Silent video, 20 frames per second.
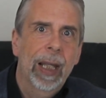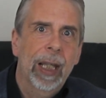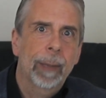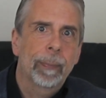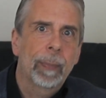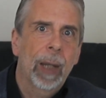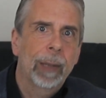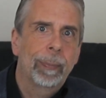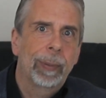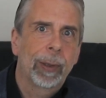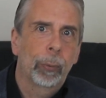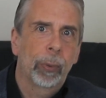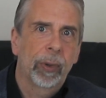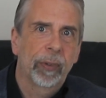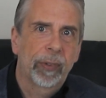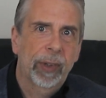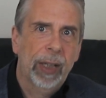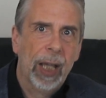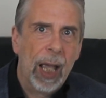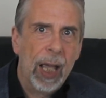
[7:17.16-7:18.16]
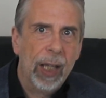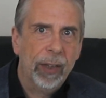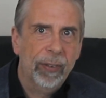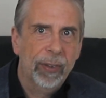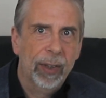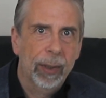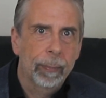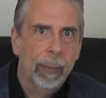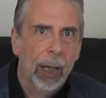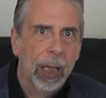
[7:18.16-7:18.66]
It may be with
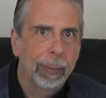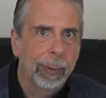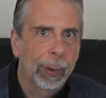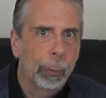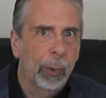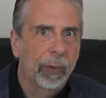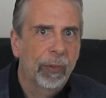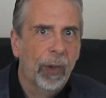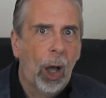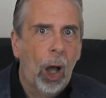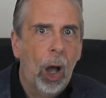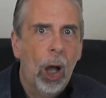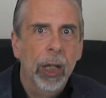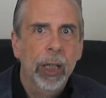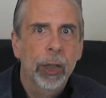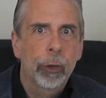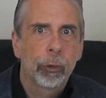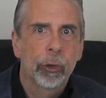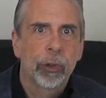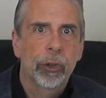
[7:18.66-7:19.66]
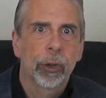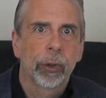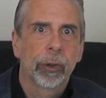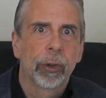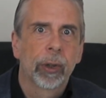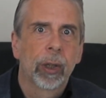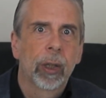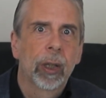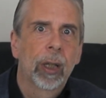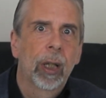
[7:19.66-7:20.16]
gas, it may be with
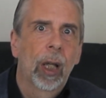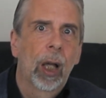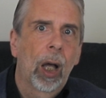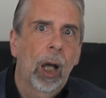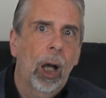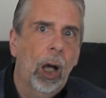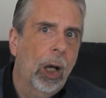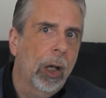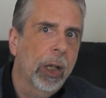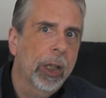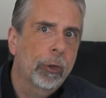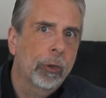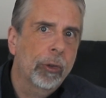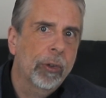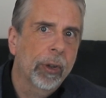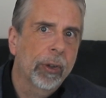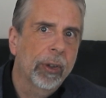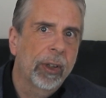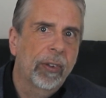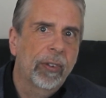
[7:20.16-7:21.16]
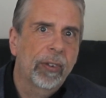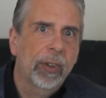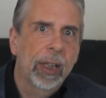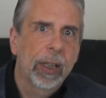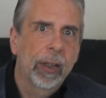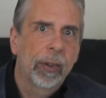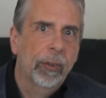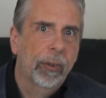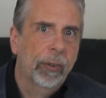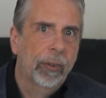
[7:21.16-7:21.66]
hydrogen. Hydrogen is
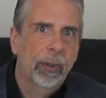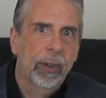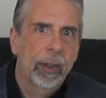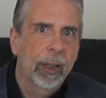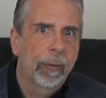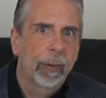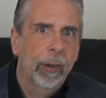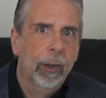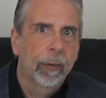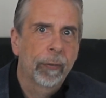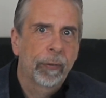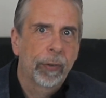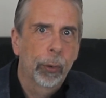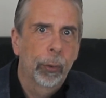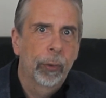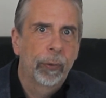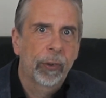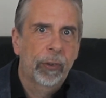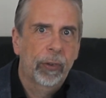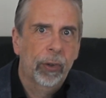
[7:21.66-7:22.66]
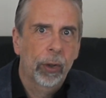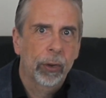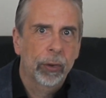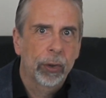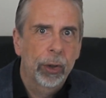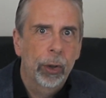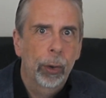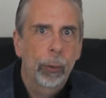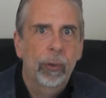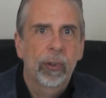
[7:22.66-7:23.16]
seen as a significant fuel for
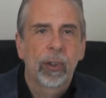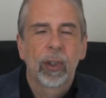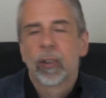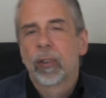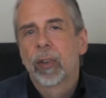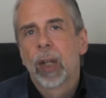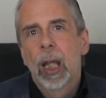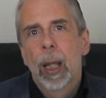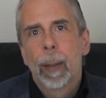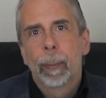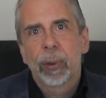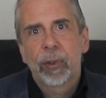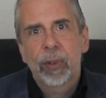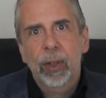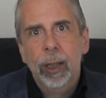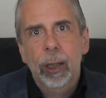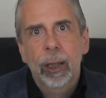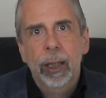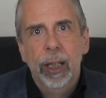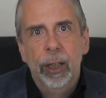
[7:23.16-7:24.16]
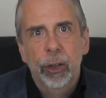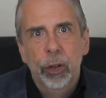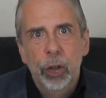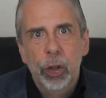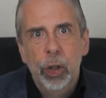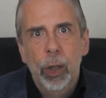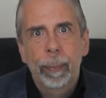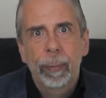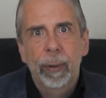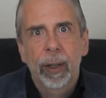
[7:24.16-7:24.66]
certain uses, particularly in
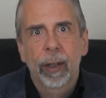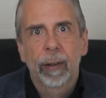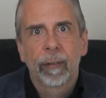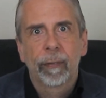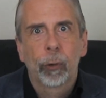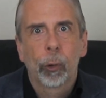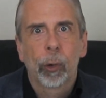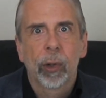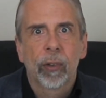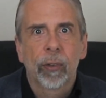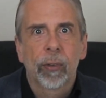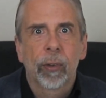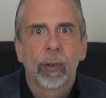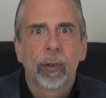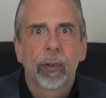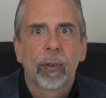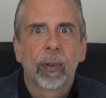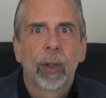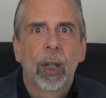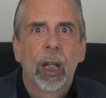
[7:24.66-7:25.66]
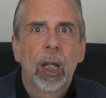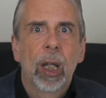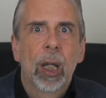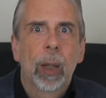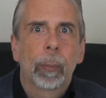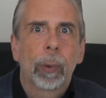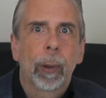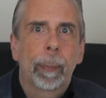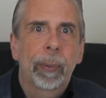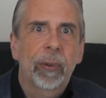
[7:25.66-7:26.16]
shipping, for instance,
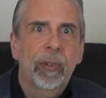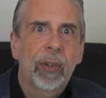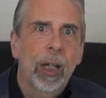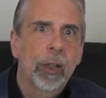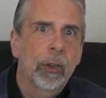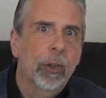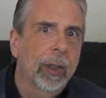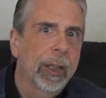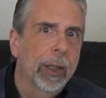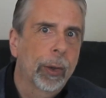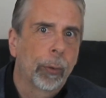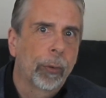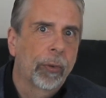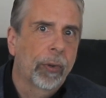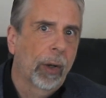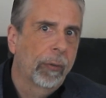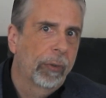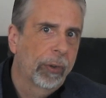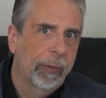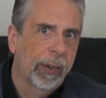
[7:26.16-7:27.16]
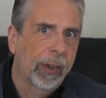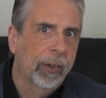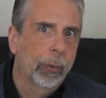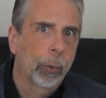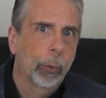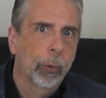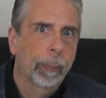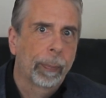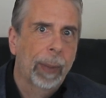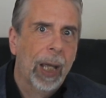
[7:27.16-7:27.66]
but potentially also for this
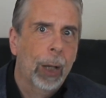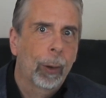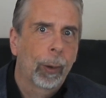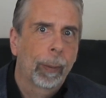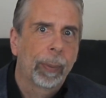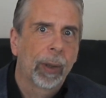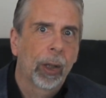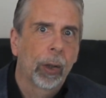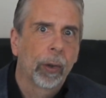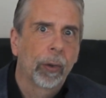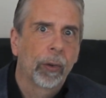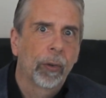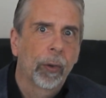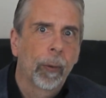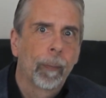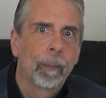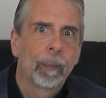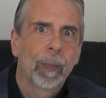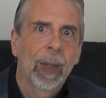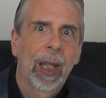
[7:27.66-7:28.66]
sort of power plant.